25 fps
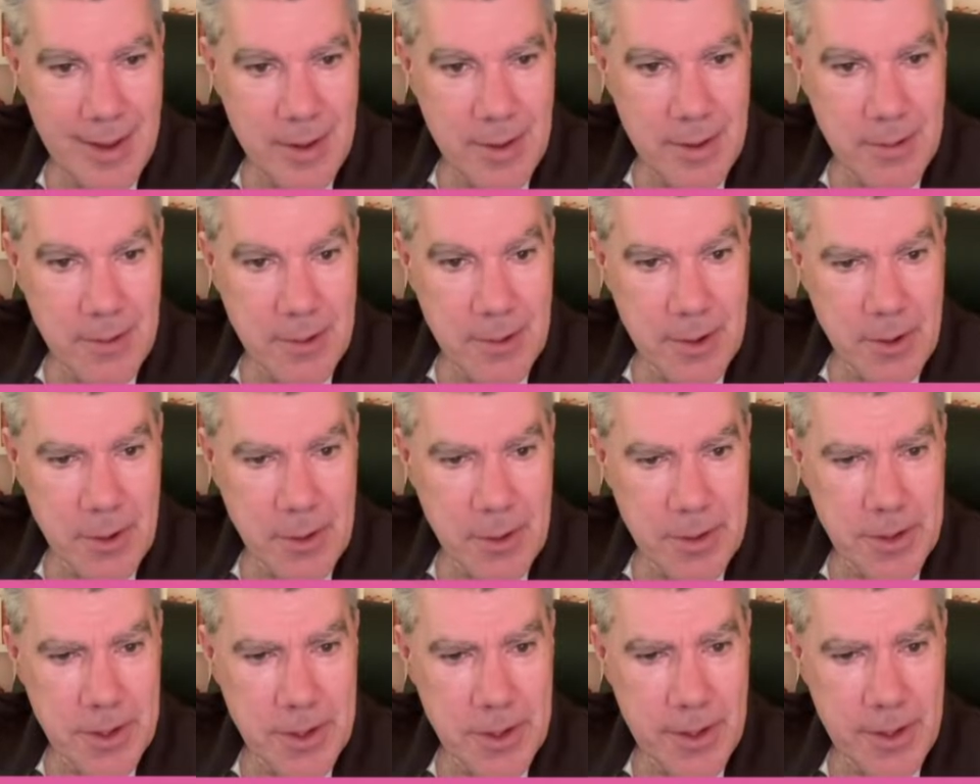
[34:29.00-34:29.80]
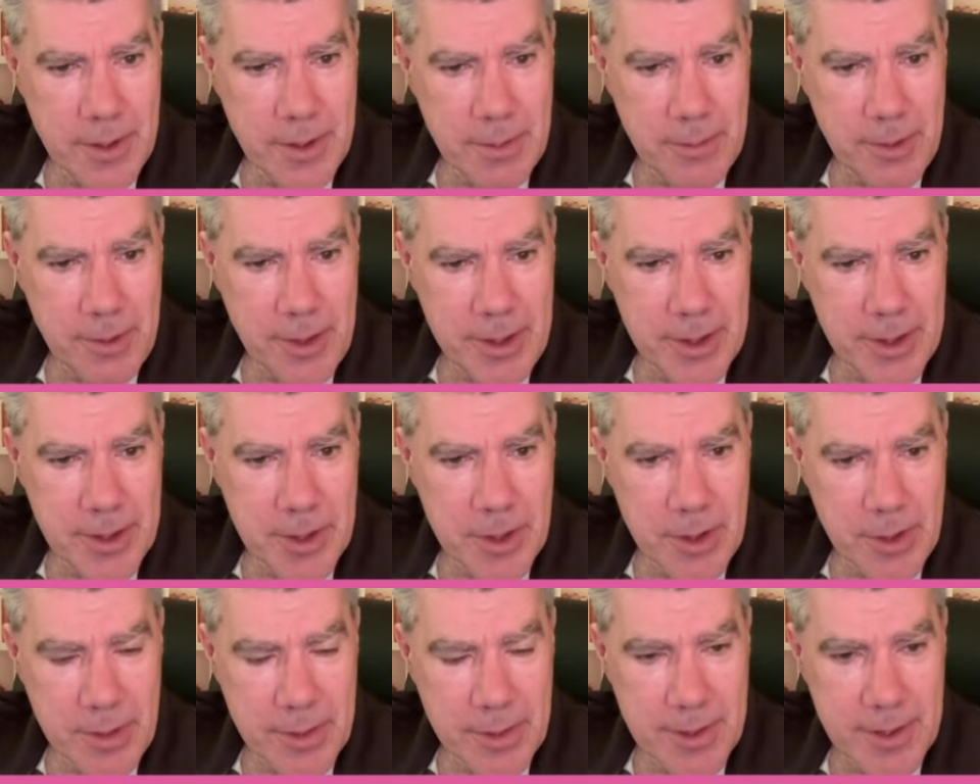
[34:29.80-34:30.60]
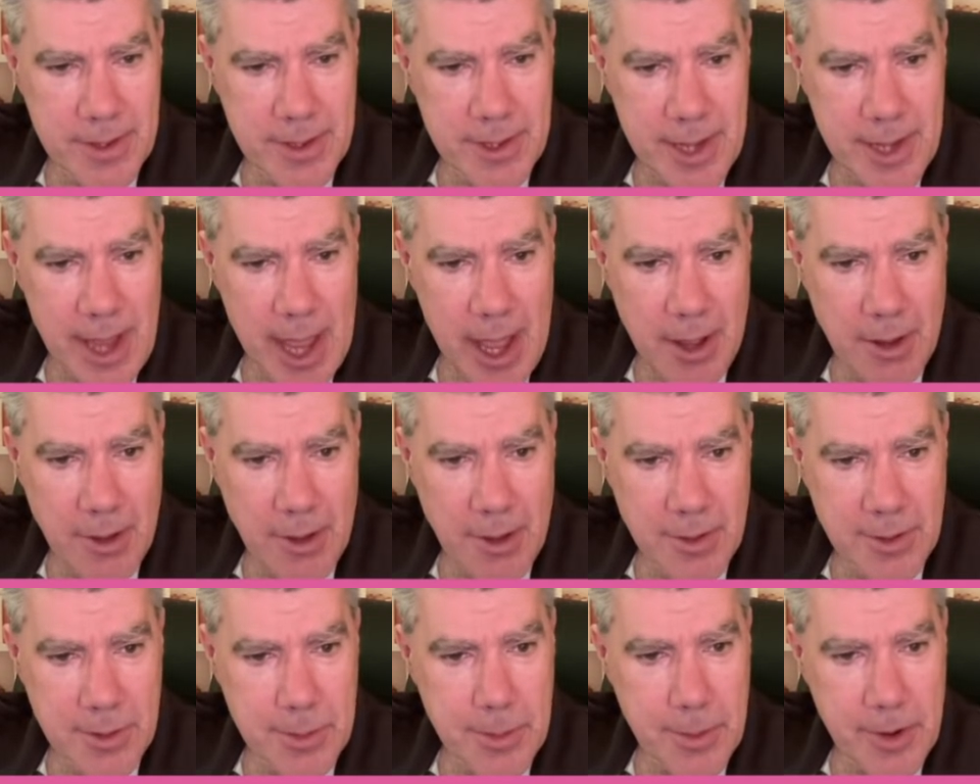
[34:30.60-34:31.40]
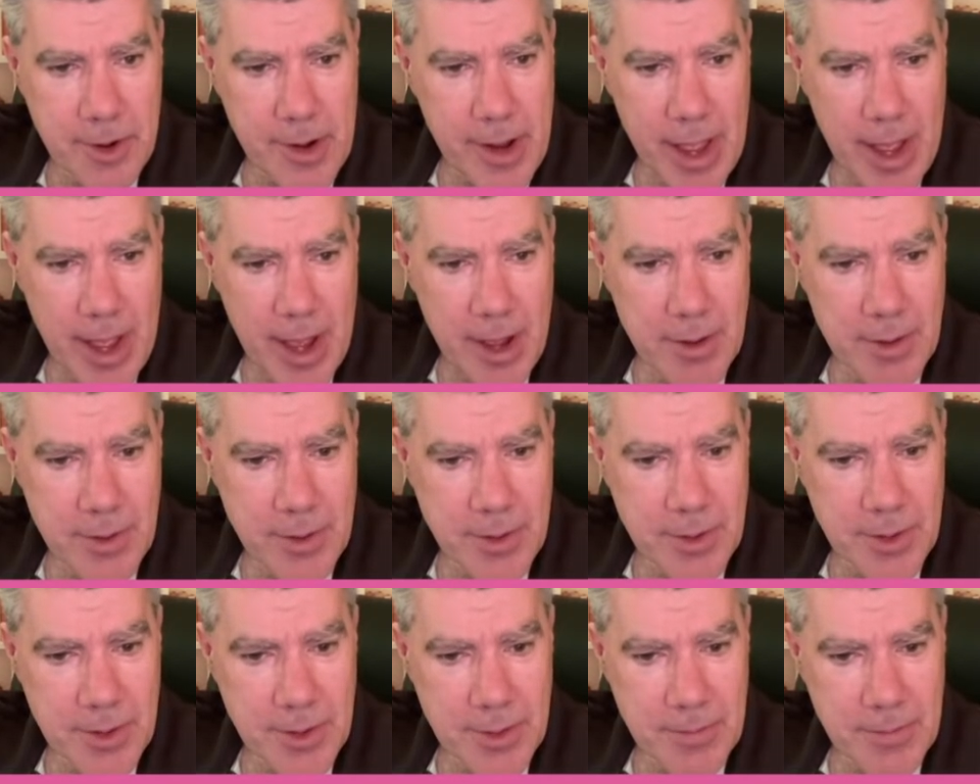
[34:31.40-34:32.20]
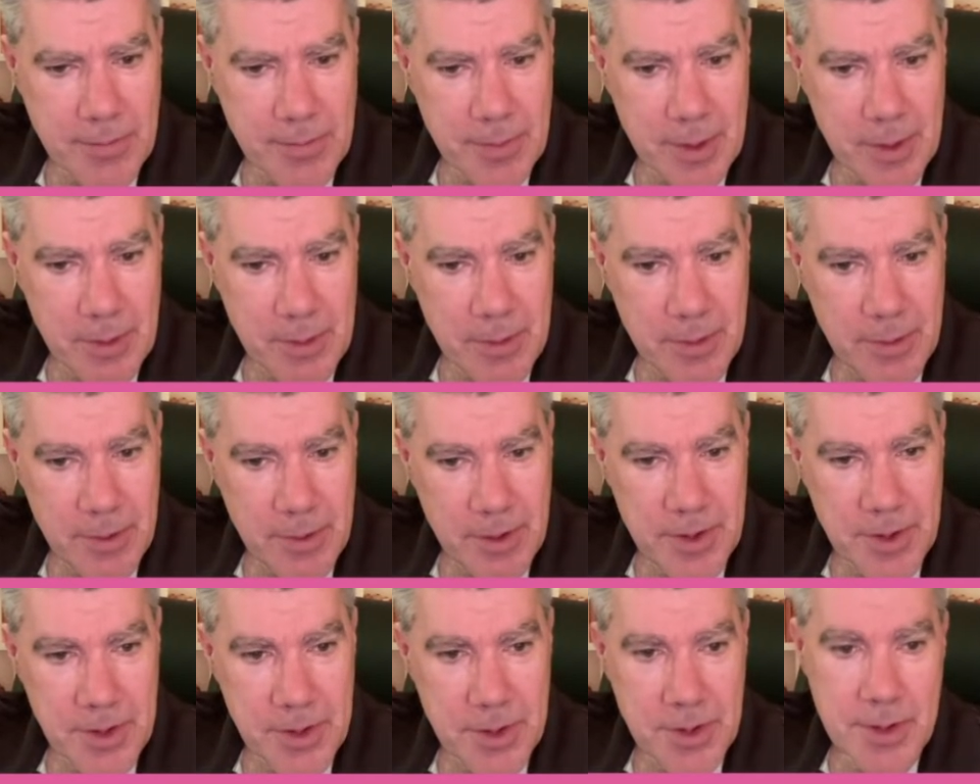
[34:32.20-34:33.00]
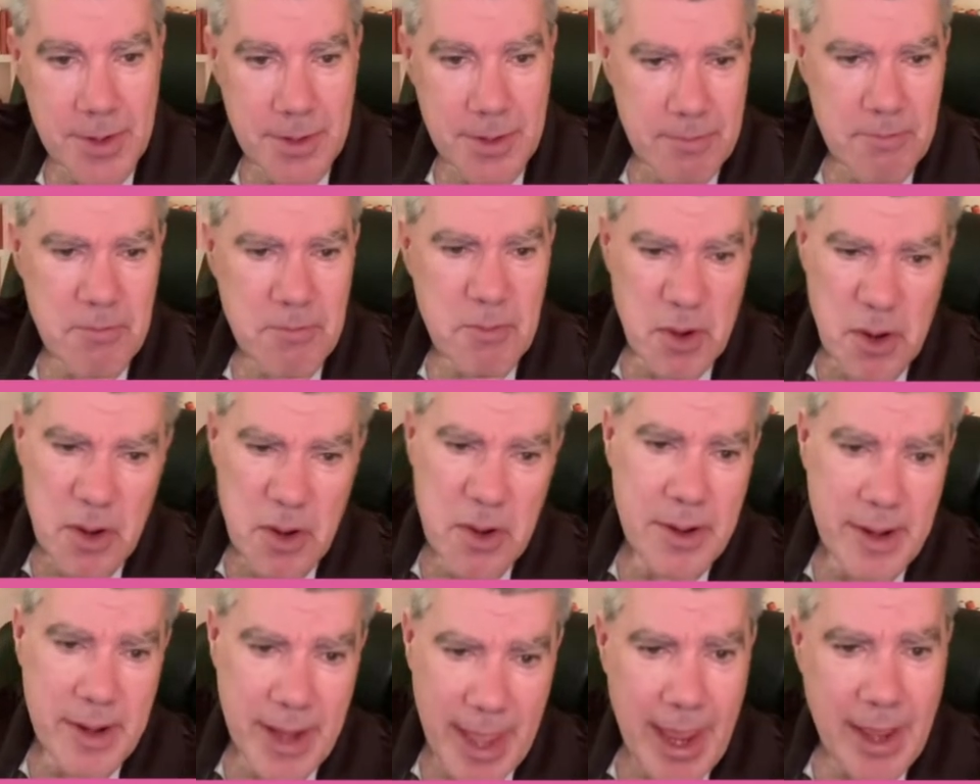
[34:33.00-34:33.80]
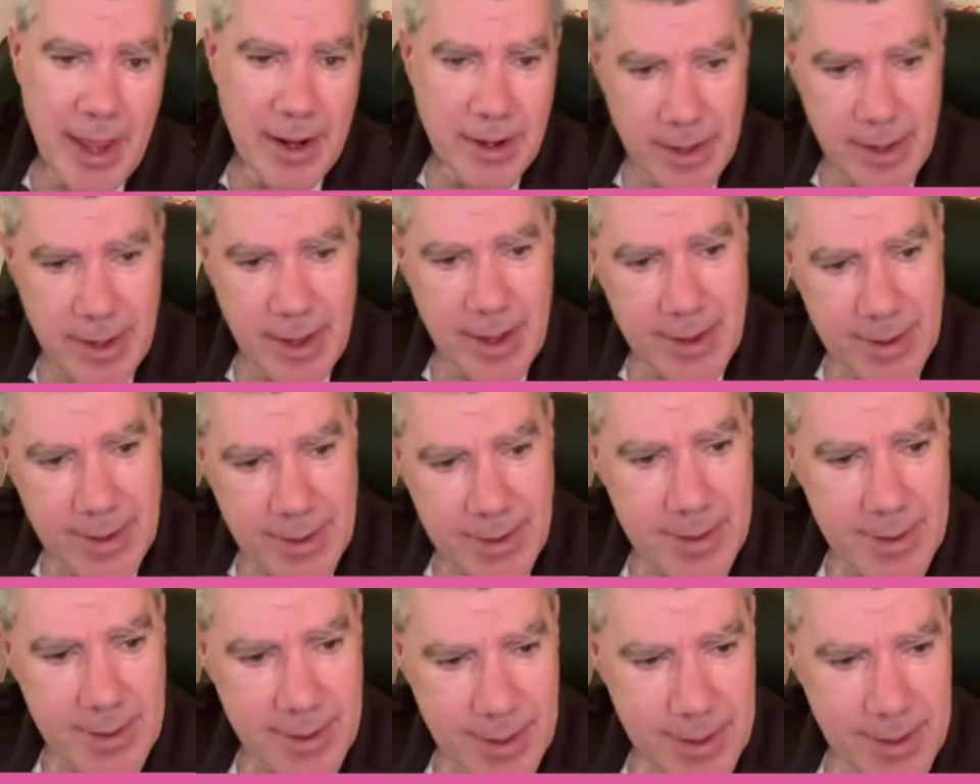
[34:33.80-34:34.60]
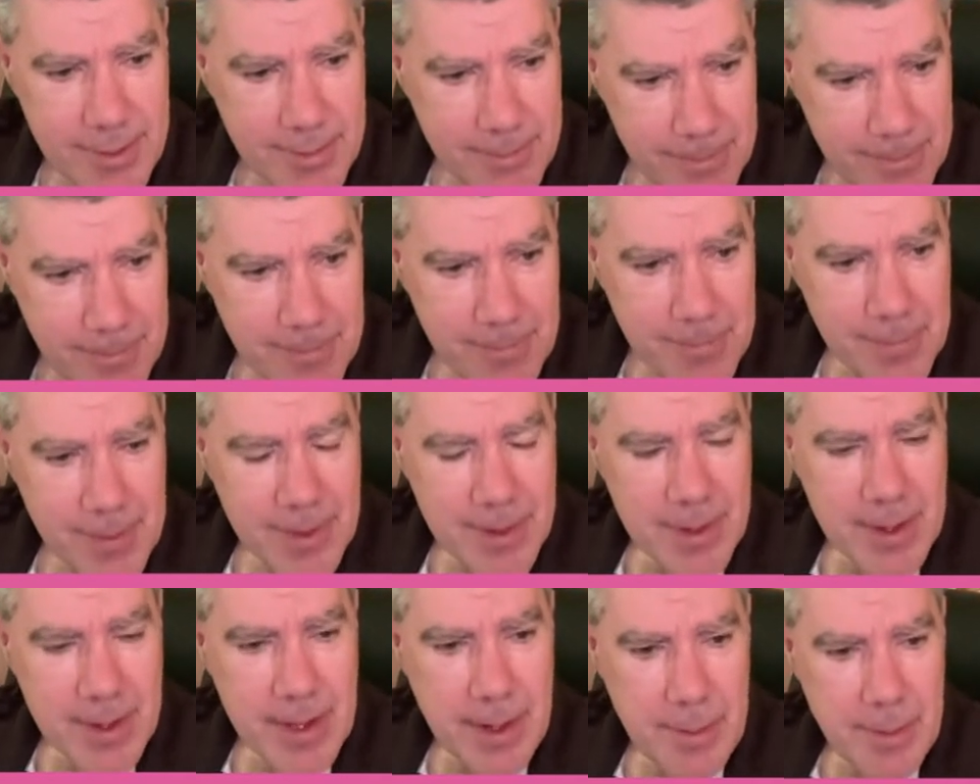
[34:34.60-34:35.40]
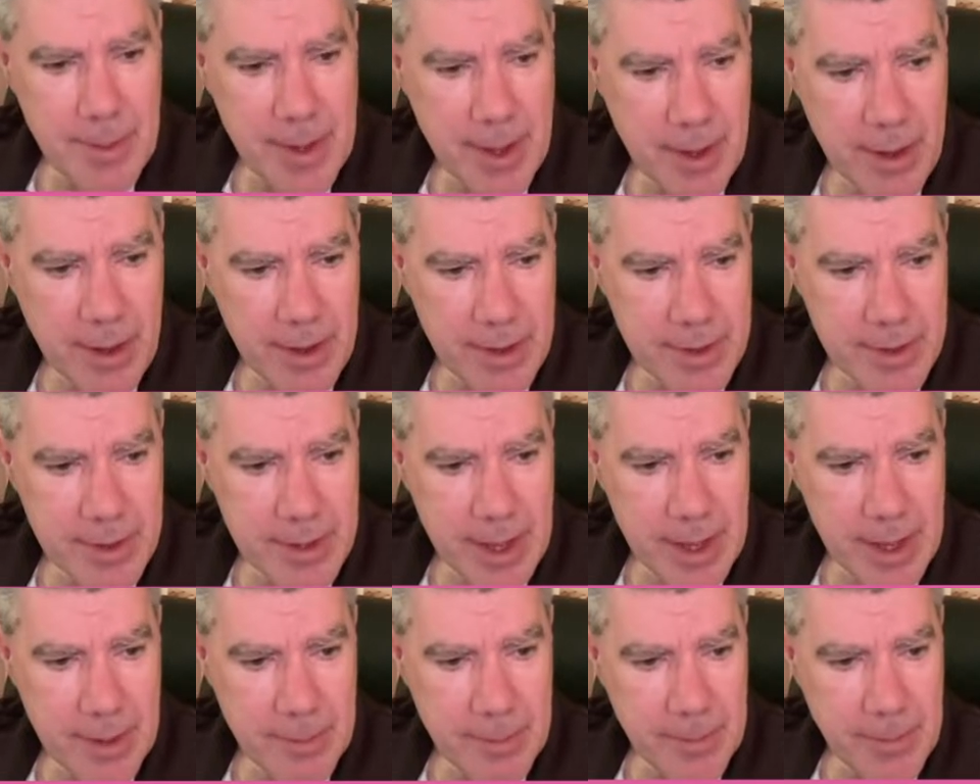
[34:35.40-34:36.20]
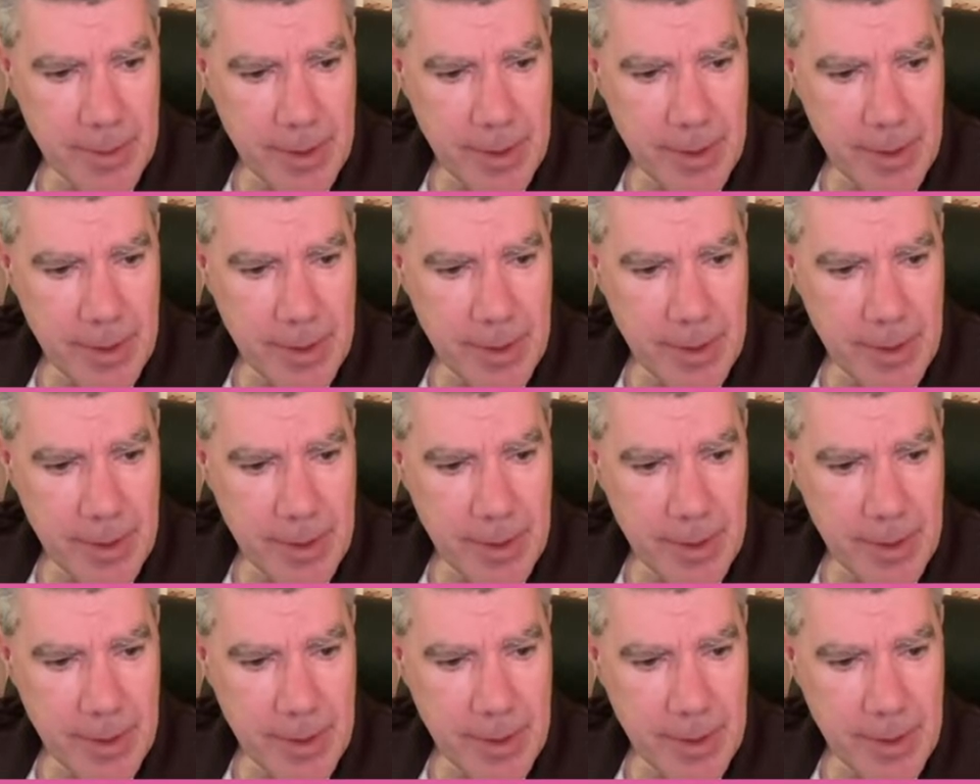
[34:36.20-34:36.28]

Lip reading: We're going to a place called Salisbury House, which her dad likes. So it's going to be a good time.